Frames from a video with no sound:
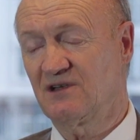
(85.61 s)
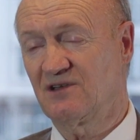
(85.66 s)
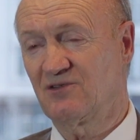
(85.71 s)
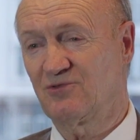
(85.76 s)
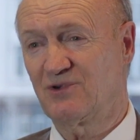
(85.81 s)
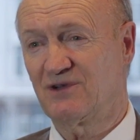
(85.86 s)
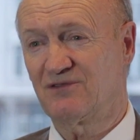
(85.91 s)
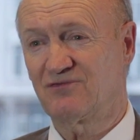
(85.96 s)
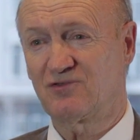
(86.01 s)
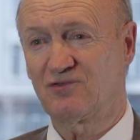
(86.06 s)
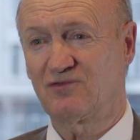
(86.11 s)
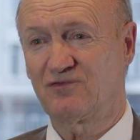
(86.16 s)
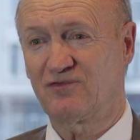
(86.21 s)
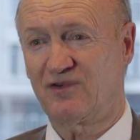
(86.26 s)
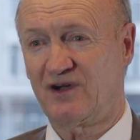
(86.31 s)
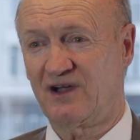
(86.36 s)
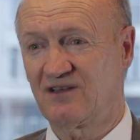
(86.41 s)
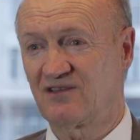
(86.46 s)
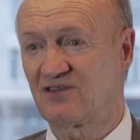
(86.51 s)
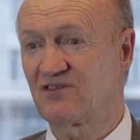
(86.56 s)
and we have to
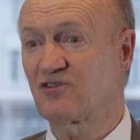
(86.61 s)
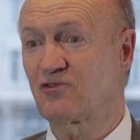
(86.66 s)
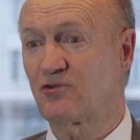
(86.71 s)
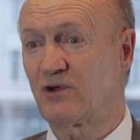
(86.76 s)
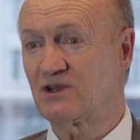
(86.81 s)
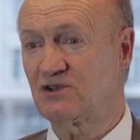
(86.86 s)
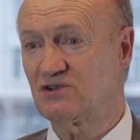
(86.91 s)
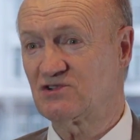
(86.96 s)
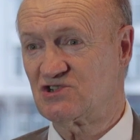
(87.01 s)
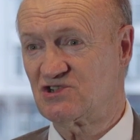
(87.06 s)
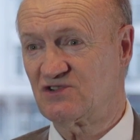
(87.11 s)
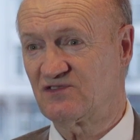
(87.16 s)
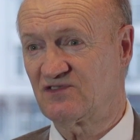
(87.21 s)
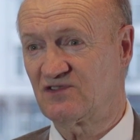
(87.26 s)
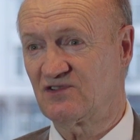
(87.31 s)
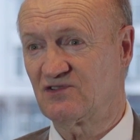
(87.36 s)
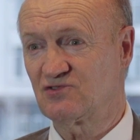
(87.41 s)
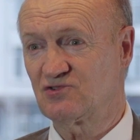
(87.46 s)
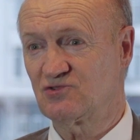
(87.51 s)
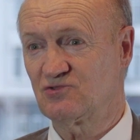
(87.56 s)
find
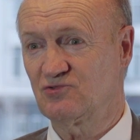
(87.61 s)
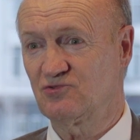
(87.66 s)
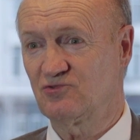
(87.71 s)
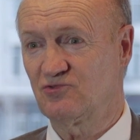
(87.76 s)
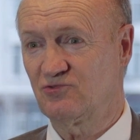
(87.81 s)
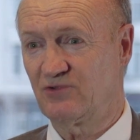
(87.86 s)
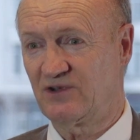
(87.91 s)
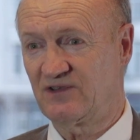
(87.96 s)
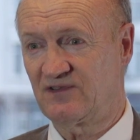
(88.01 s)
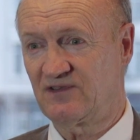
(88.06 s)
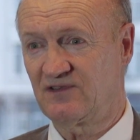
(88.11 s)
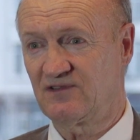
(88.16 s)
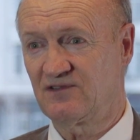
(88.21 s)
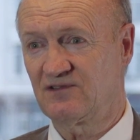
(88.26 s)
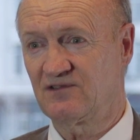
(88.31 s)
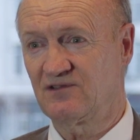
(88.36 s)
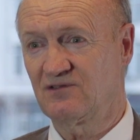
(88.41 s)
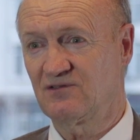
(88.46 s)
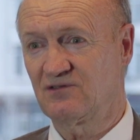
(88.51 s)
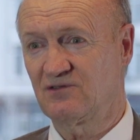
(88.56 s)
strategies to
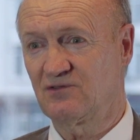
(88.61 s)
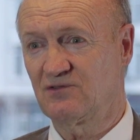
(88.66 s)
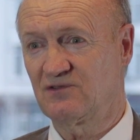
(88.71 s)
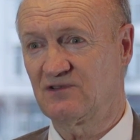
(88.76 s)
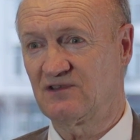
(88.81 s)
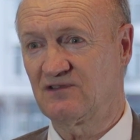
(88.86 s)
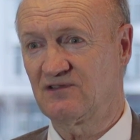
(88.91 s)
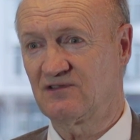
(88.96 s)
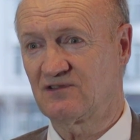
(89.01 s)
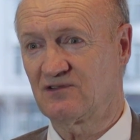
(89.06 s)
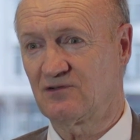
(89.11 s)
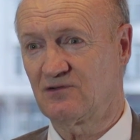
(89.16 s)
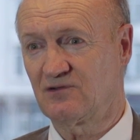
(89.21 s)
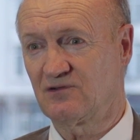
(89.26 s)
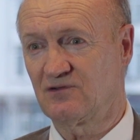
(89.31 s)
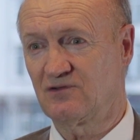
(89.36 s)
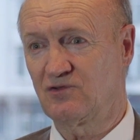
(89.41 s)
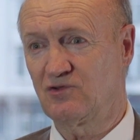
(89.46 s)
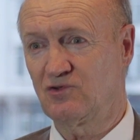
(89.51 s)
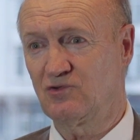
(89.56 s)
resist to these
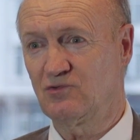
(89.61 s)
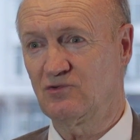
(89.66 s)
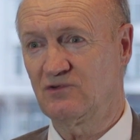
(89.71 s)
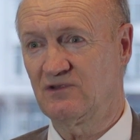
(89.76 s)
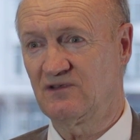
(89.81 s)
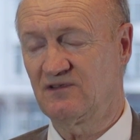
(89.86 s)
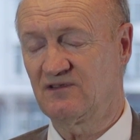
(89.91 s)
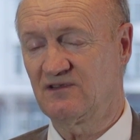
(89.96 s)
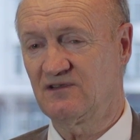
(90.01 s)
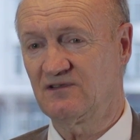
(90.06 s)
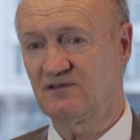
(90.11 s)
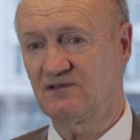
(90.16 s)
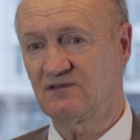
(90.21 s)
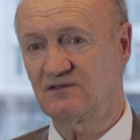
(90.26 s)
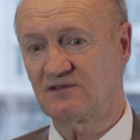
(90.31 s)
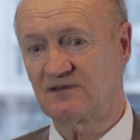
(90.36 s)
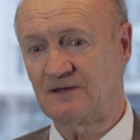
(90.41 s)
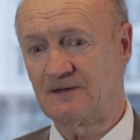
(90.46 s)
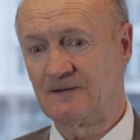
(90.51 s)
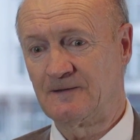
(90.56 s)
new
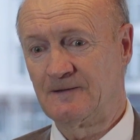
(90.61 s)
diseases.